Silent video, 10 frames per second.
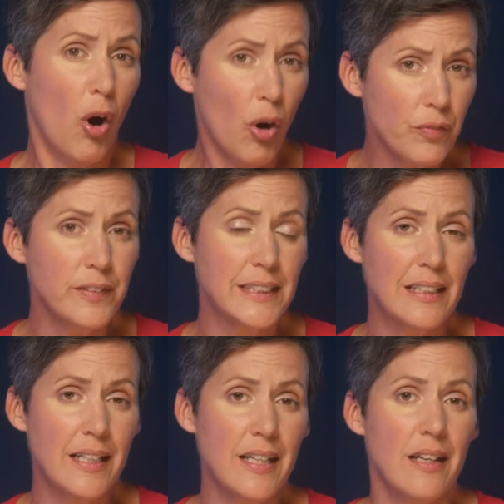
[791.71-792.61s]

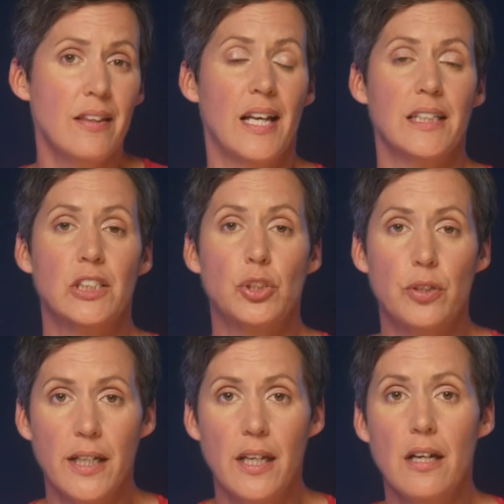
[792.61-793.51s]
Obviously, that's
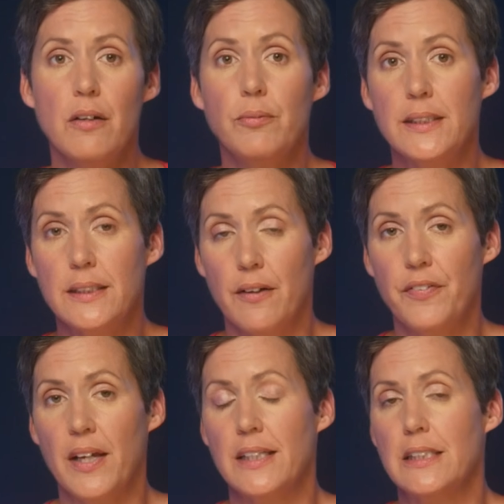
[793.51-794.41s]
trickier with stuff
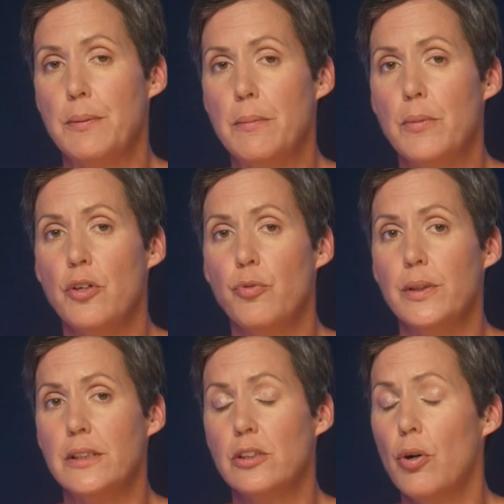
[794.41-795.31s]
that has to be moved
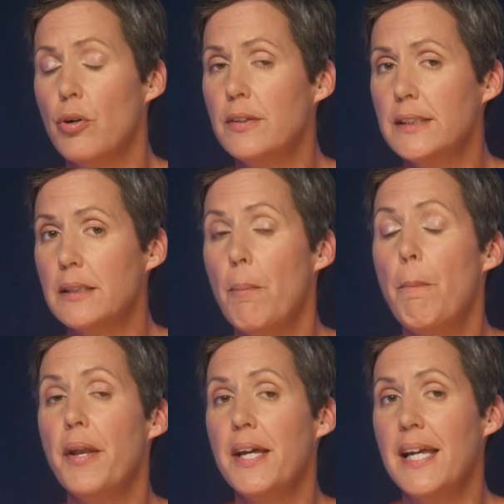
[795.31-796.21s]
with tongs,
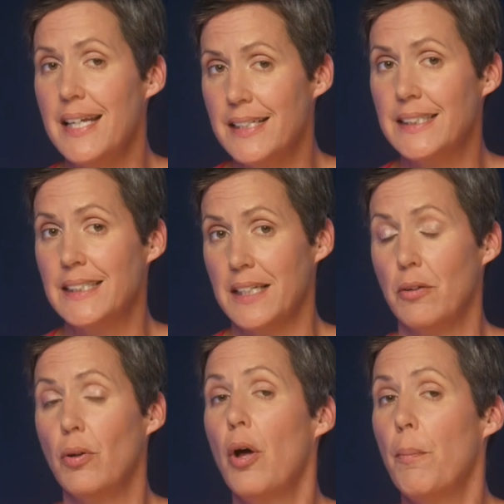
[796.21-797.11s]
but it is
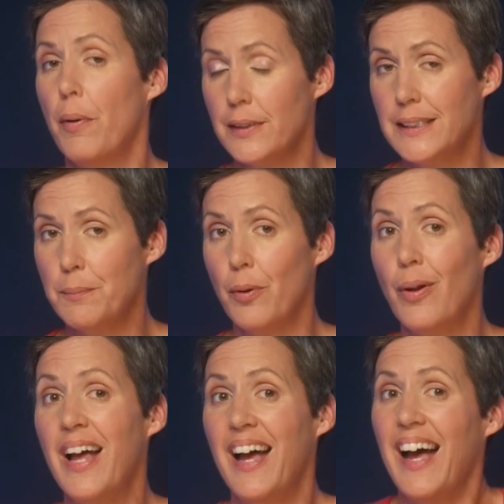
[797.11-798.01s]
still
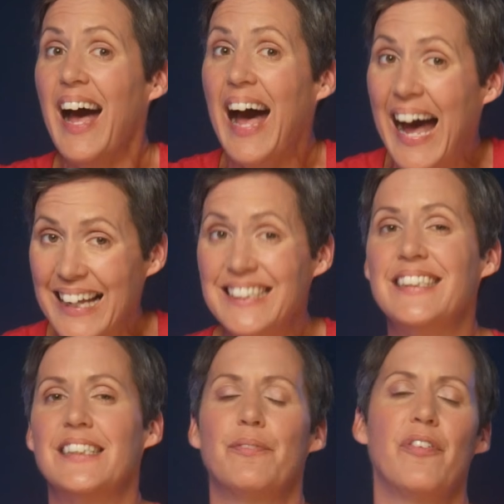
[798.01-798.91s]
possible and
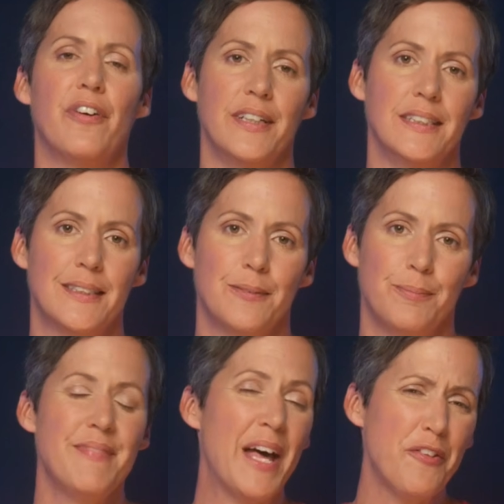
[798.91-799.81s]
it's advised.
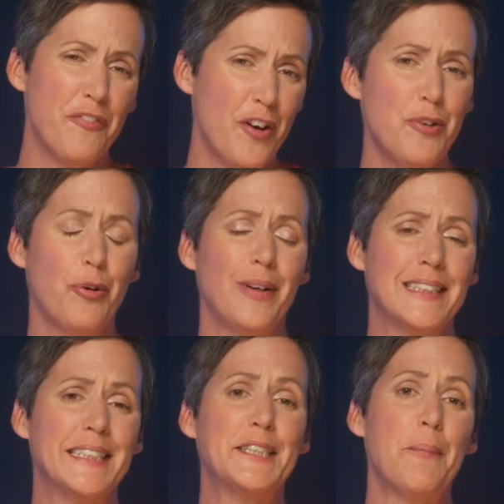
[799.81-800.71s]
Now, the final
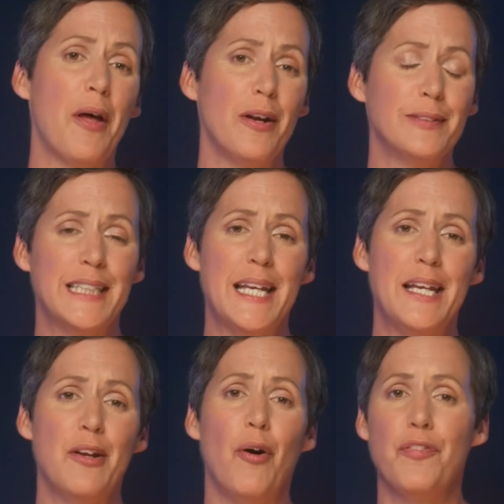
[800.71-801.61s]
criticism that I've
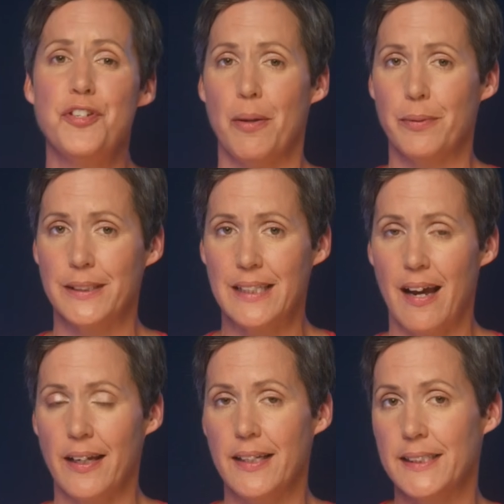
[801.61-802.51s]
seen of the double
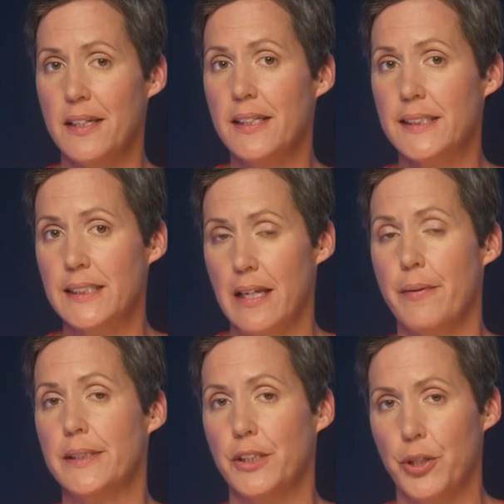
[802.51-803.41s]
stack is that it's
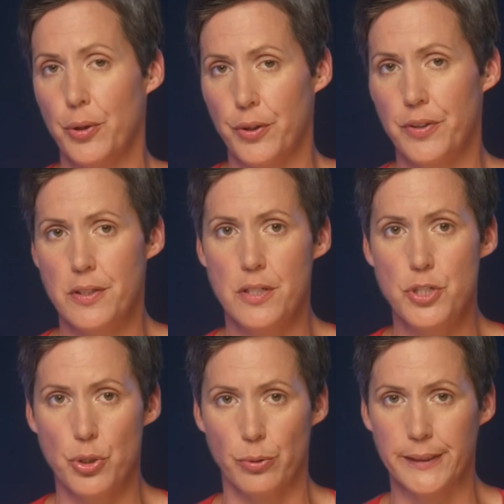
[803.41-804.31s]
slower to cook than the
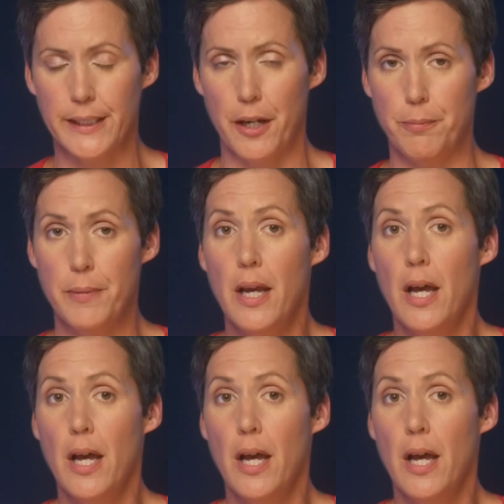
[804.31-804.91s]
dual zone.